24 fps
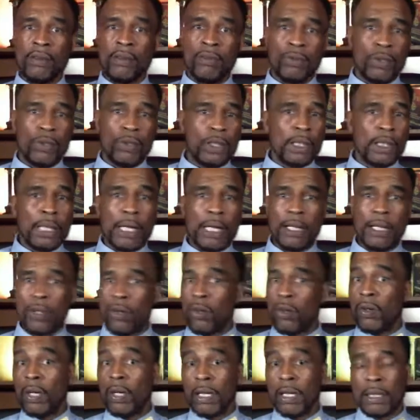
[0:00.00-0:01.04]
Really got a
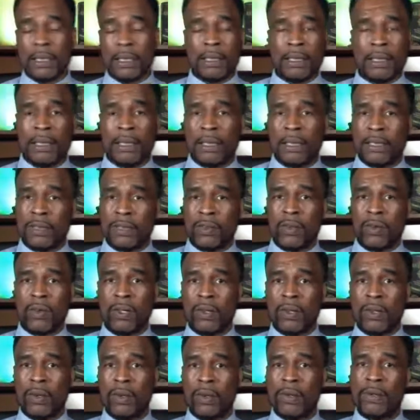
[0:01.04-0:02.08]
whole lot of things
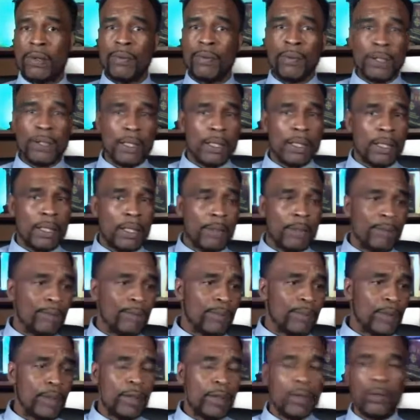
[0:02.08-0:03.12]
going on with
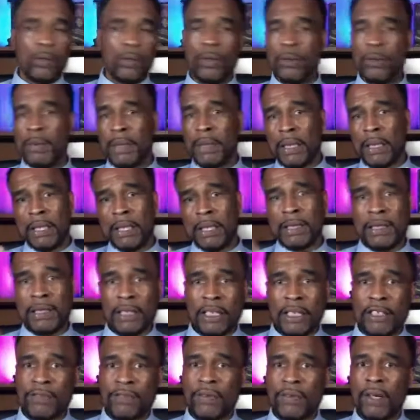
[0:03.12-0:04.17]

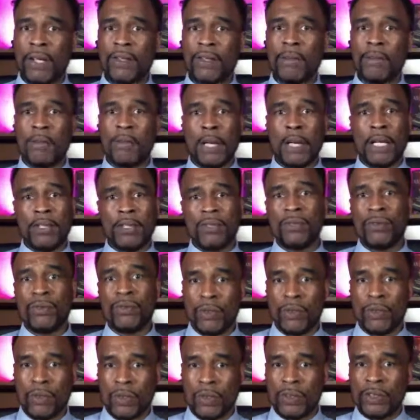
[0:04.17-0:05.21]
Beyonce's father, Matthew
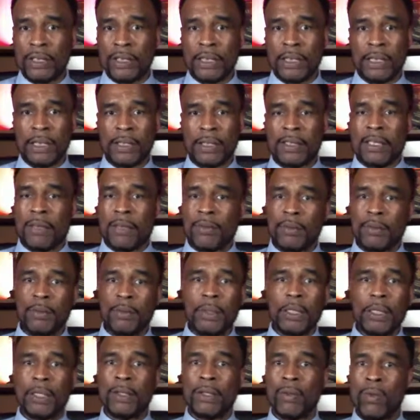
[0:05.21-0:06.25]
Knowles. He accepted
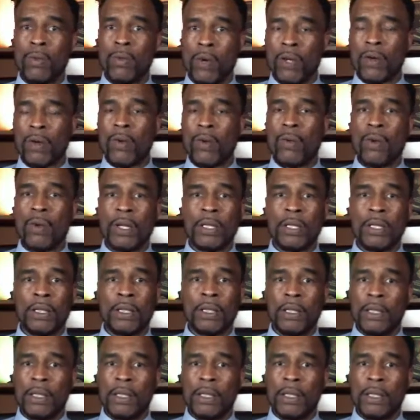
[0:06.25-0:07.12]
me in a one-on-one